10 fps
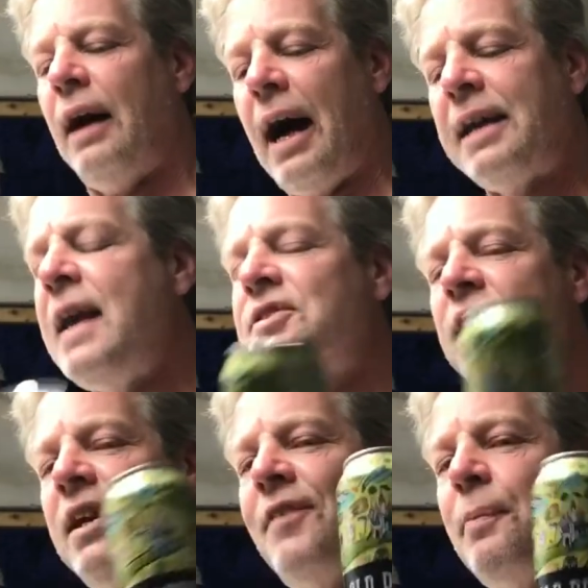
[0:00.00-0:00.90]
I can't say
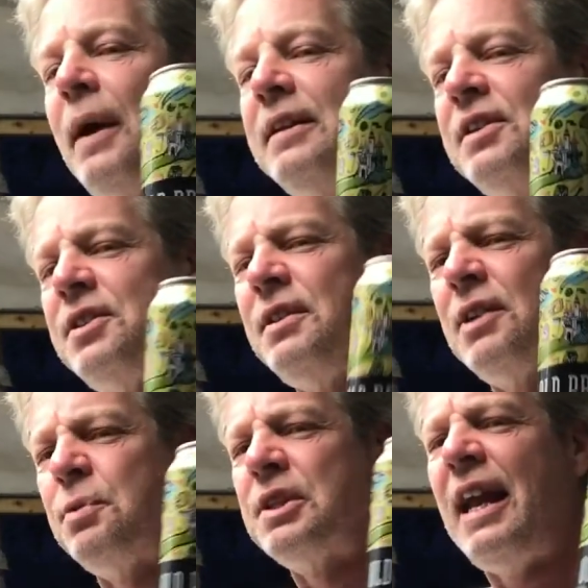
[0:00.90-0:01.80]
enough about this.
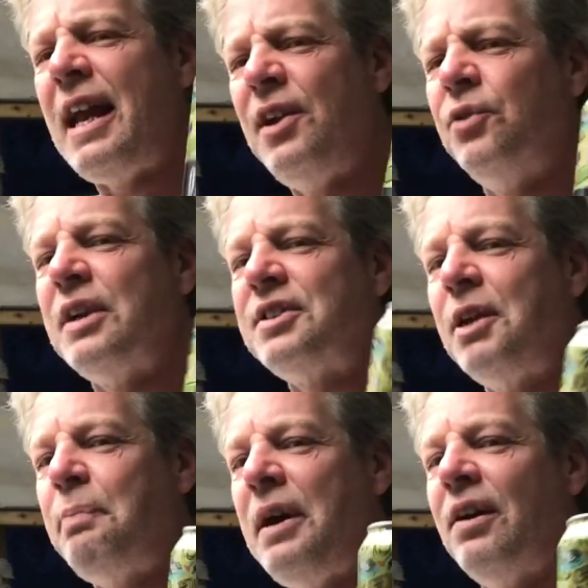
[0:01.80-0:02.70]
This was an
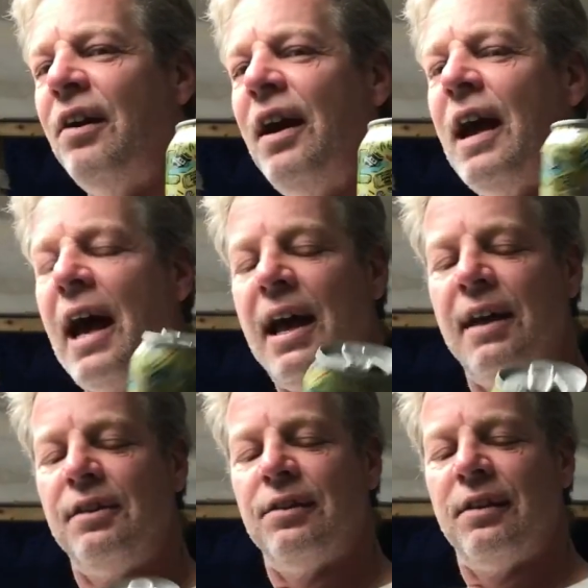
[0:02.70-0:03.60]
interesting beer,
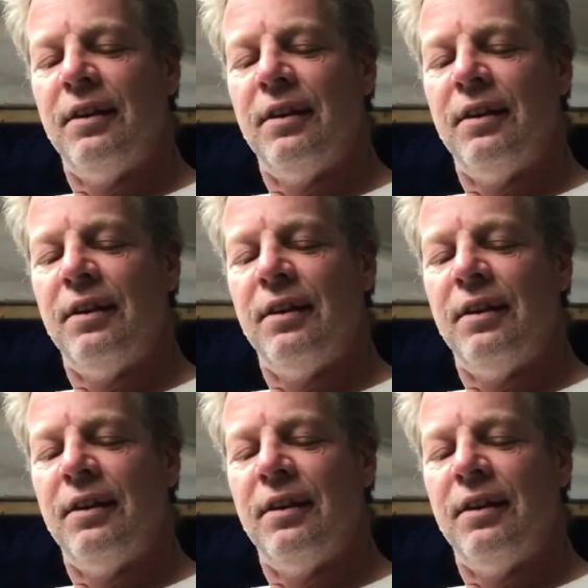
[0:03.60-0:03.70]
and